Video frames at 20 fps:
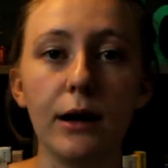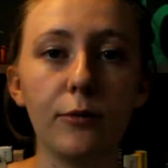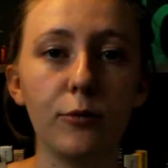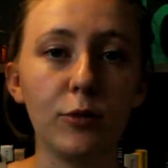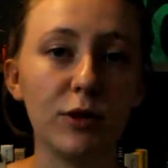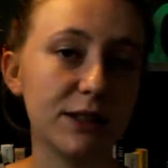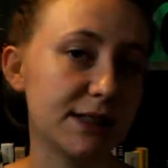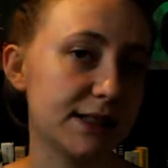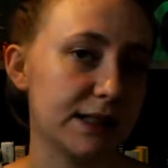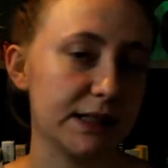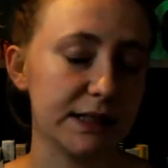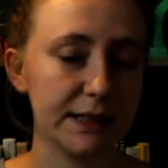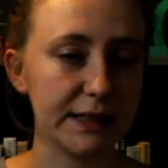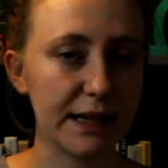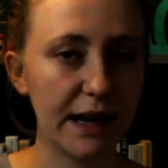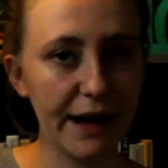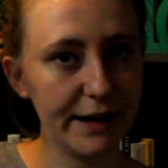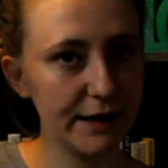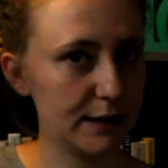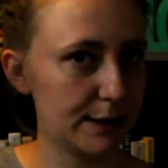What's the
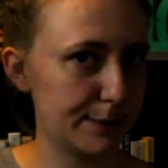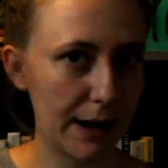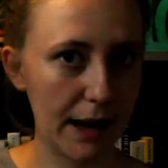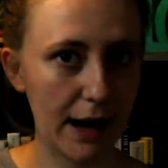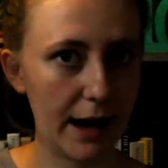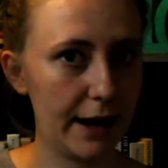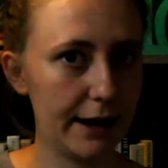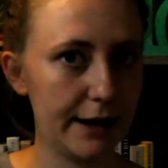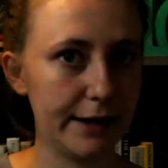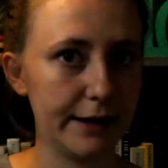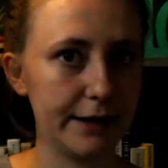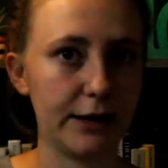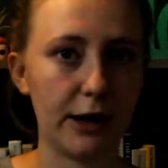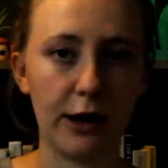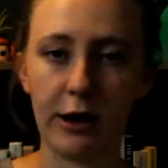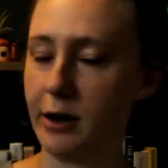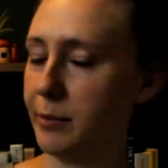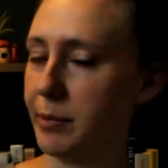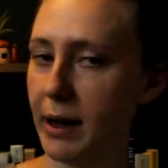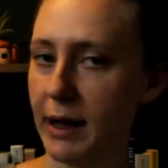science behind
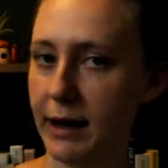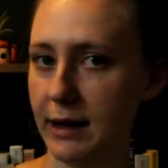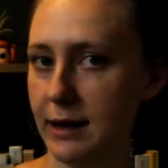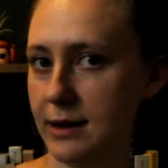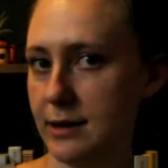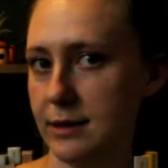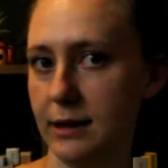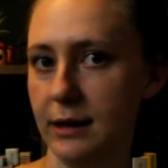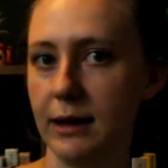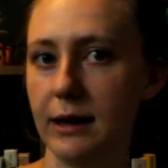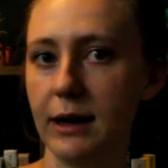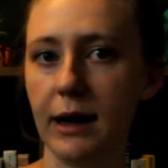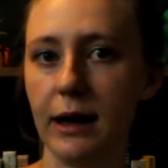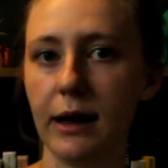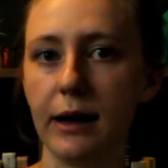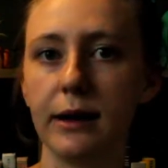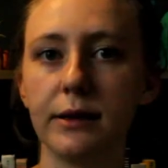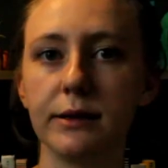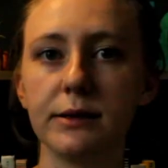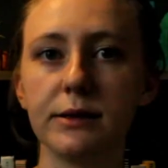our penny
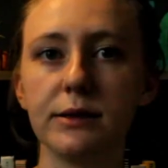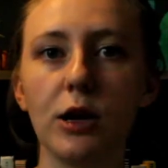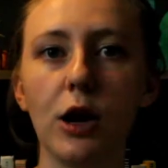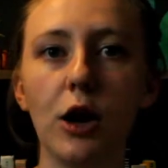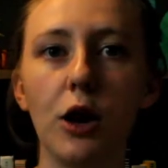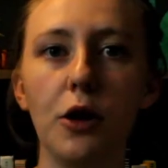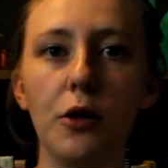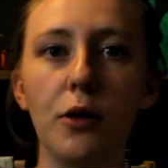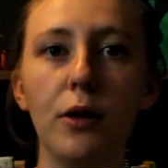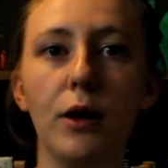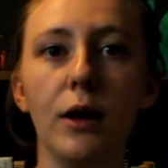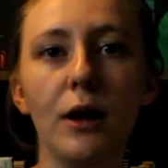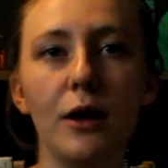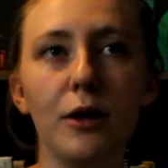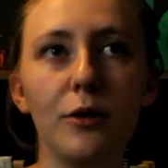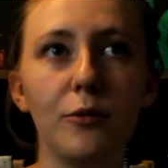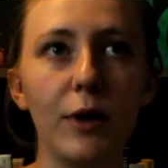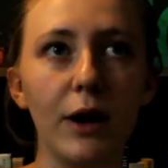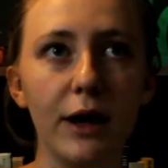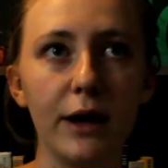cleaning? So
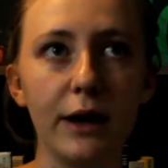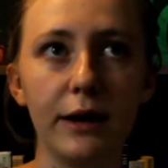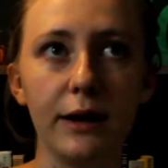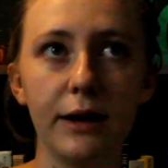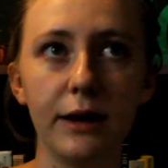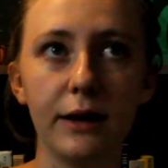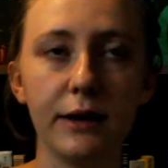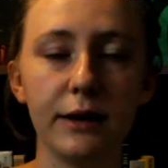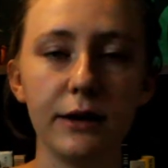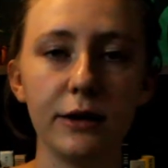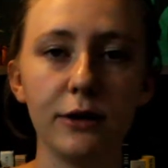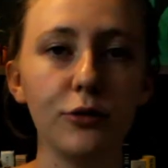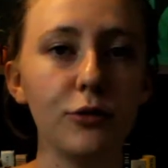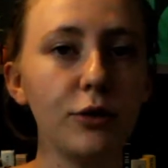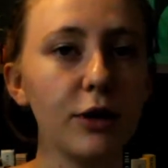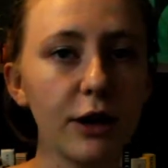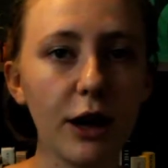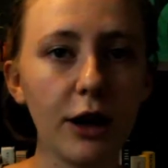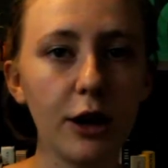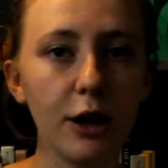when you
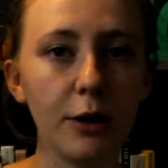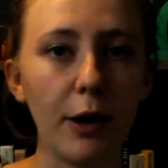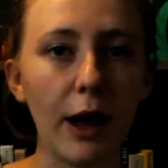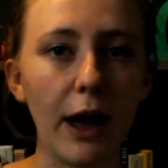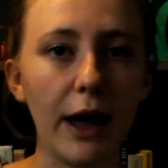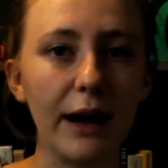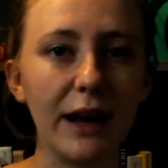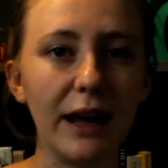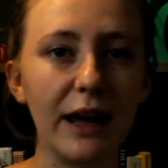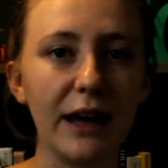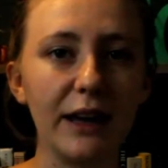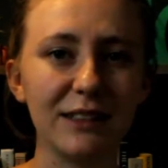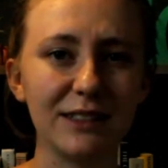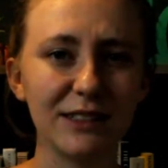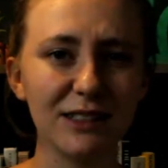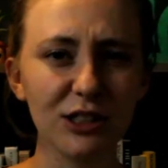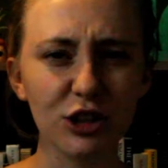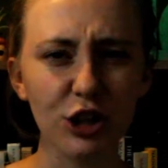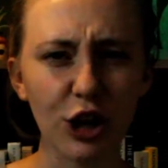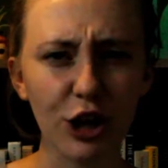look at your penny and
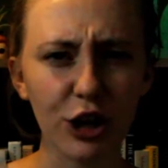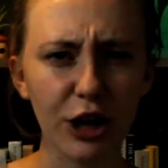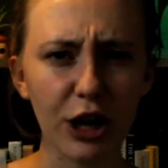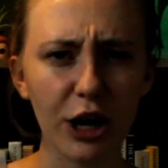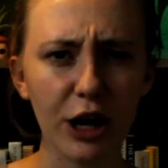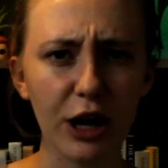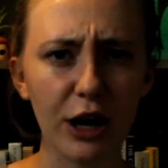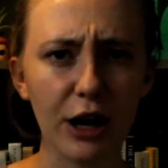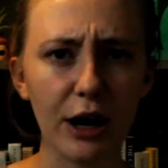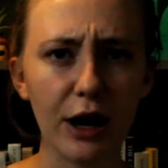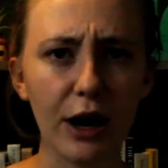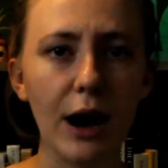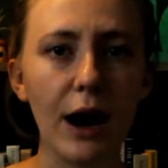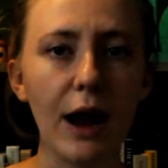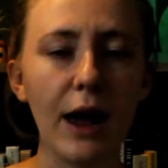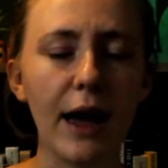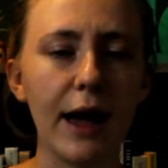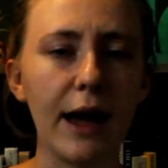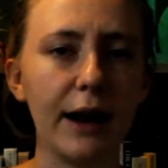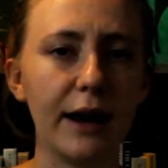it's darker
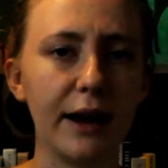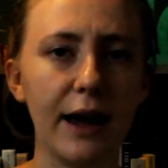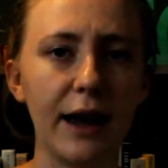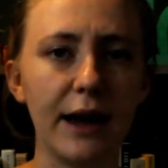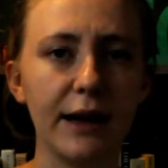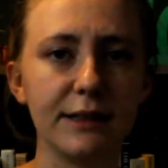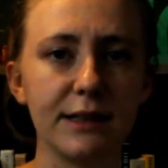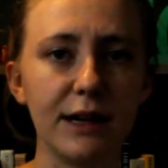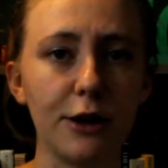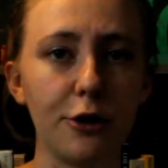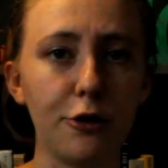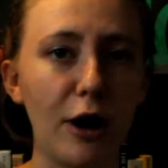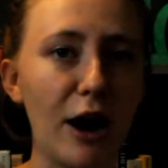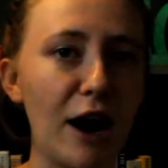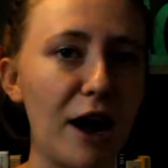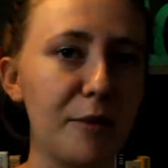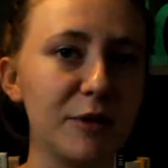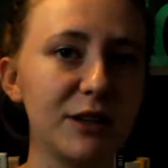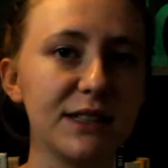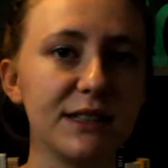and it has that
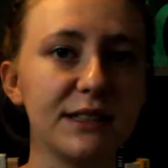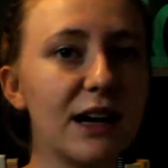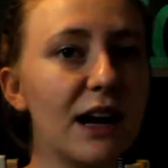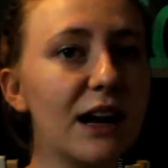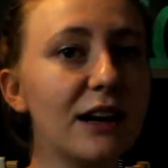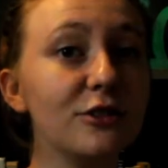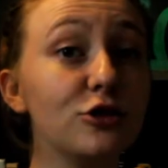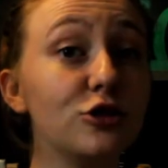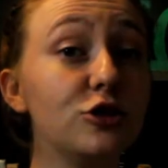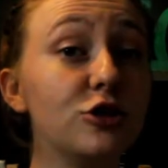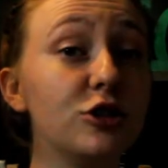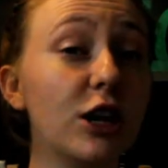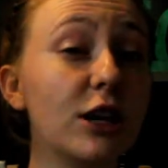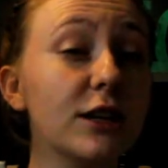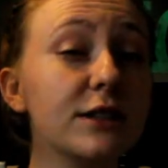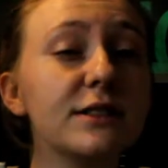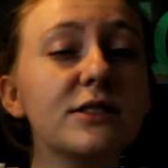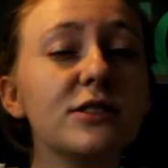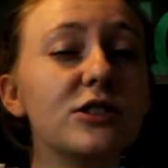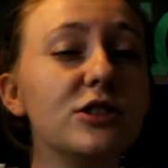grime, it's not
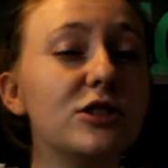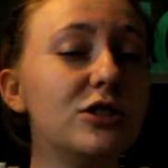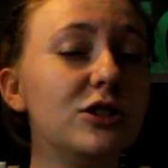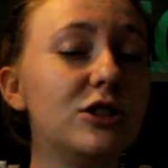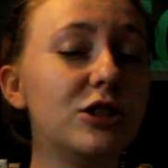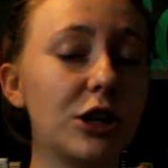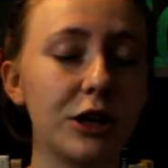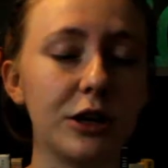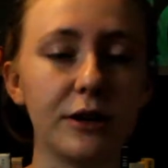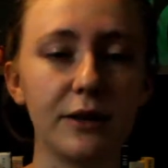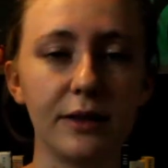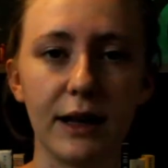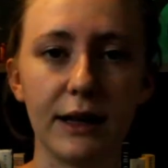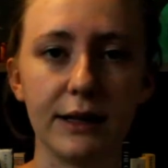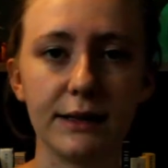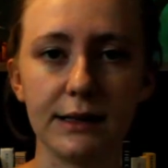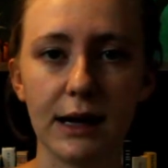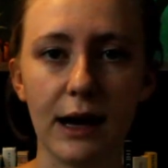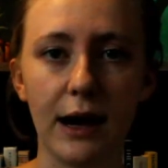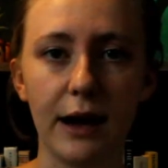just dirt
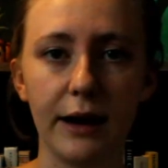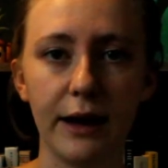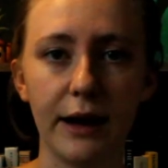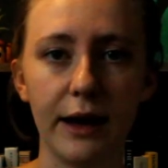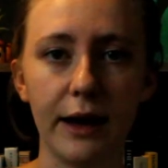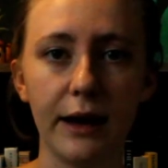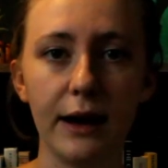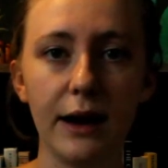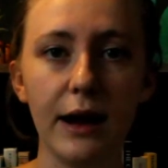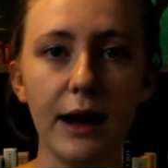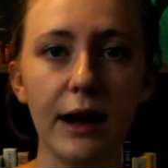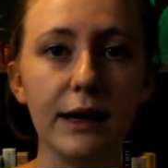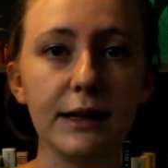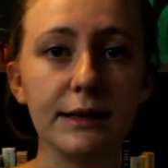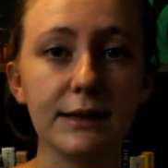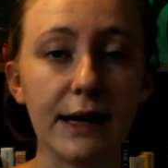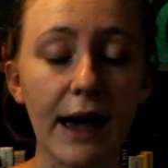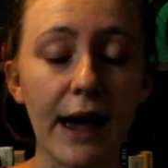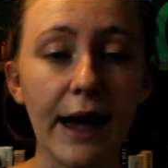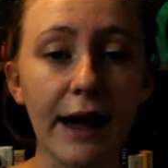that's on it.
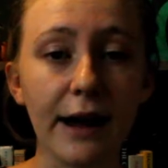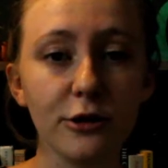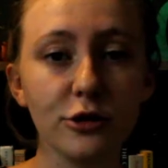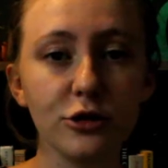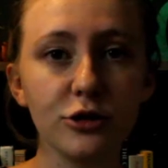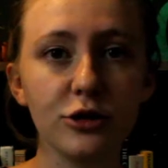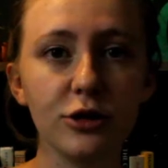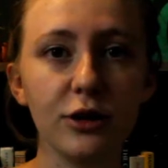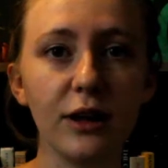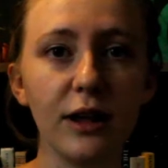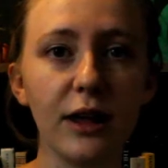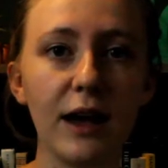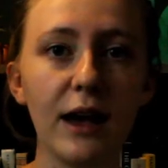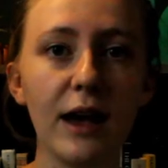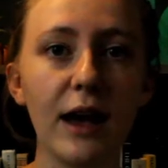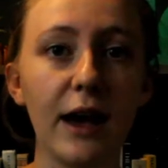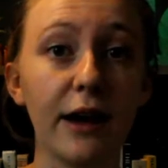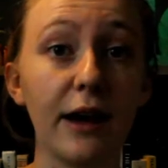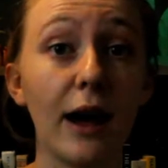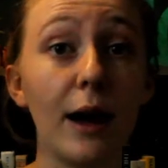It's actually
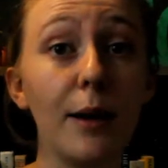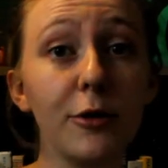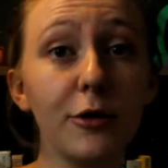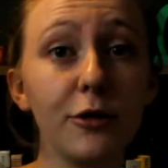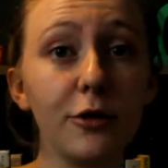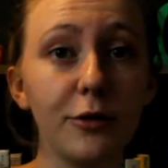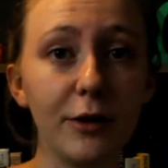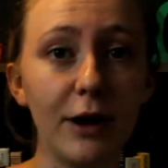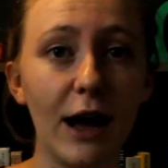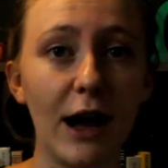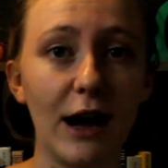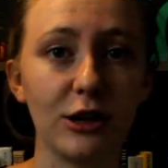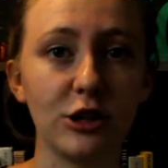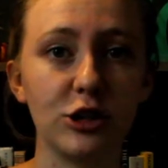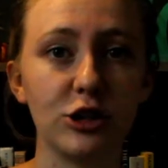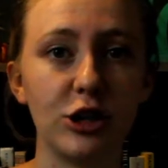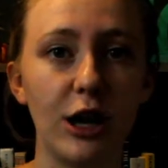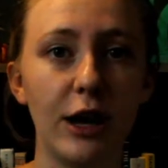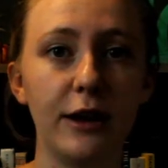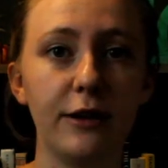a chemical
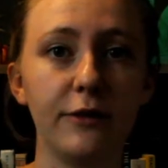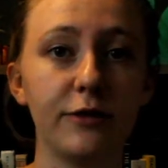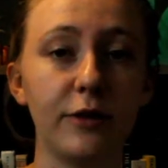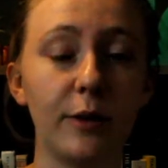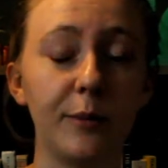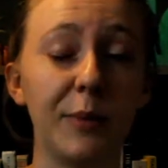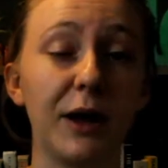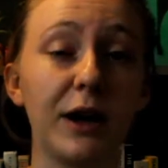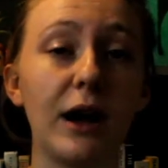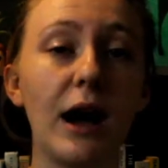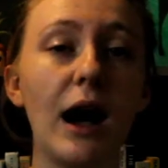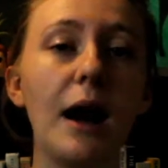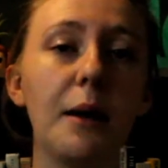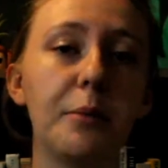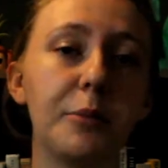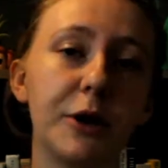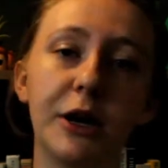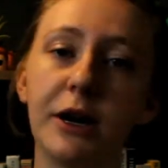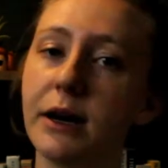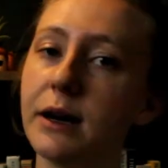reaction from the
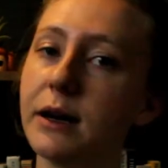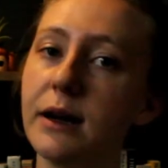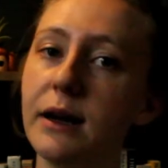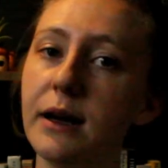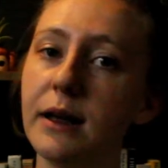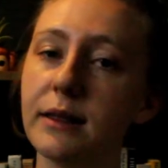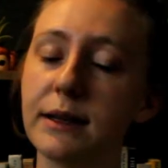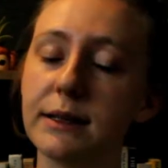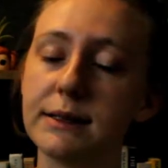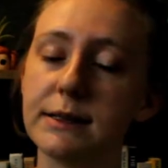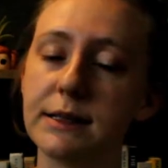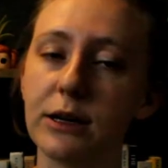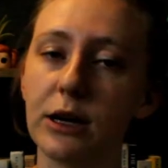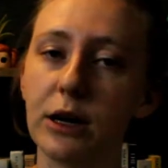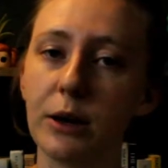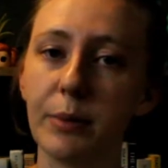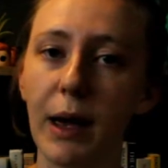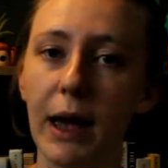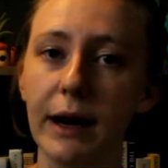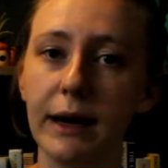copper that's in
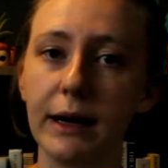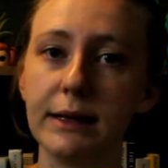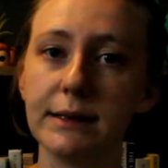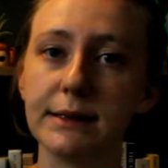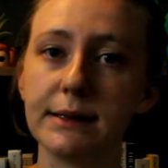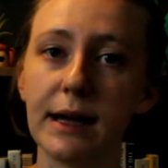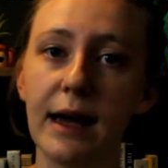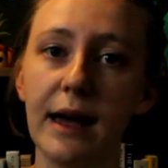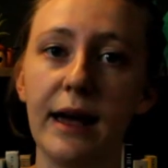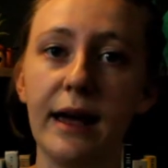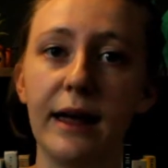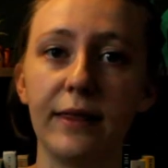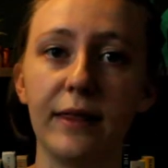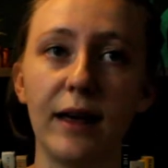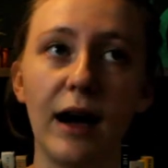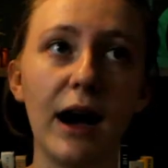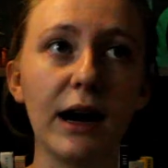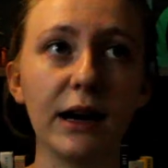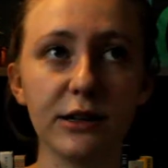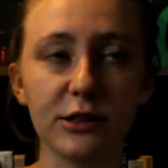our pennies and
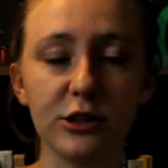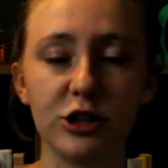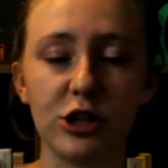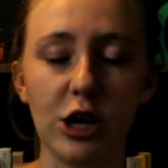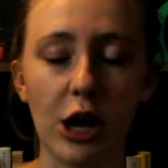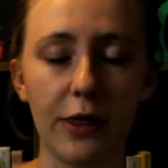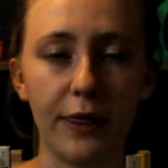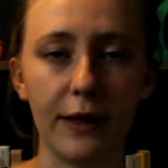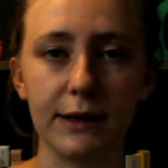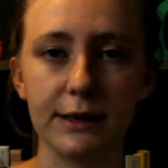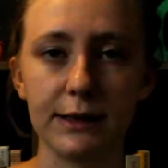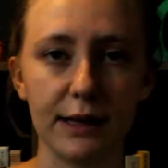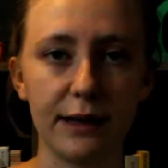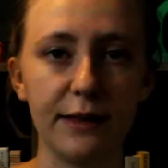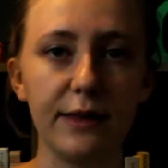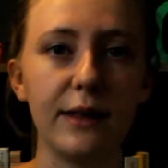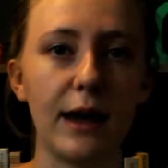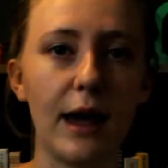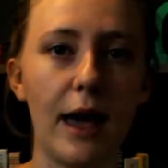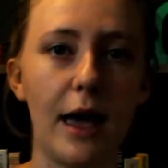the oxygen that's
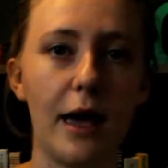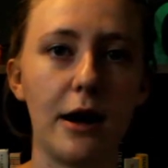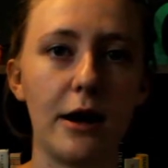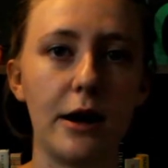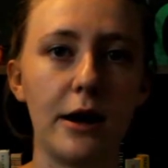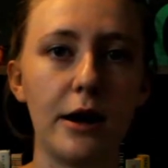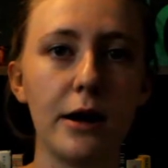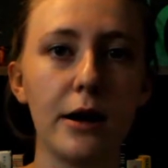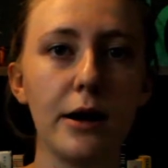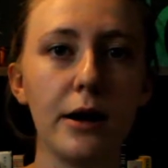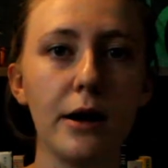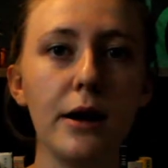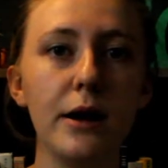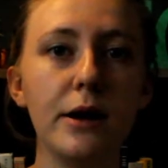in the air.